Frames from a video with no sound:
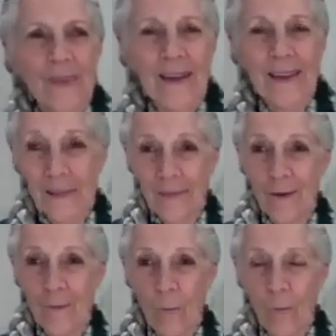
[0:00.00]
And I
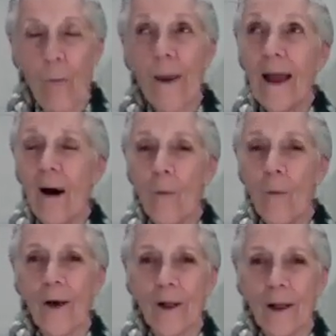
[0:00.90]
think
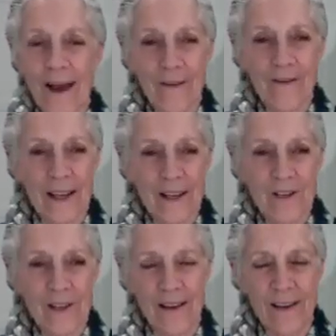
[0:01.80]
we all have that
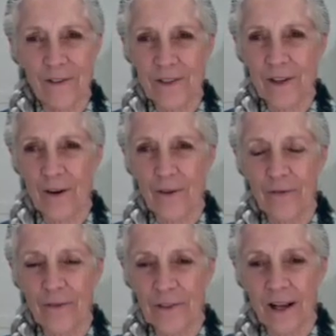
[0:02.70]
inside of us in our
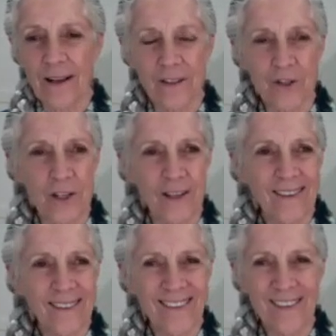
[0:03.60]
physiology
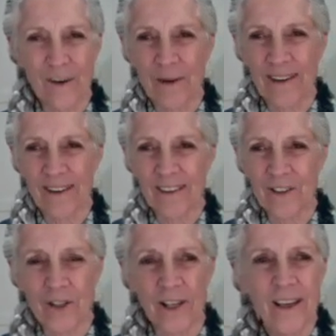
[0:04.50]
and our
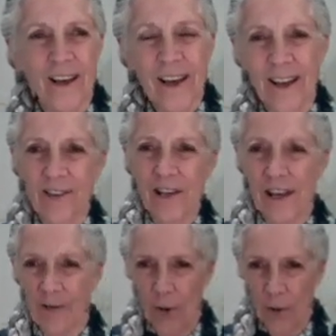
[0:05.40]
biology. And it's
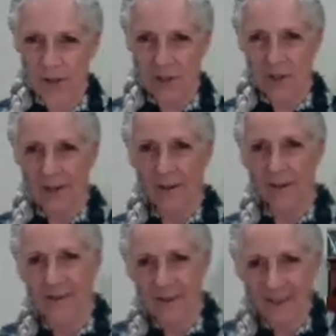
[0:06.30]
kind of a question of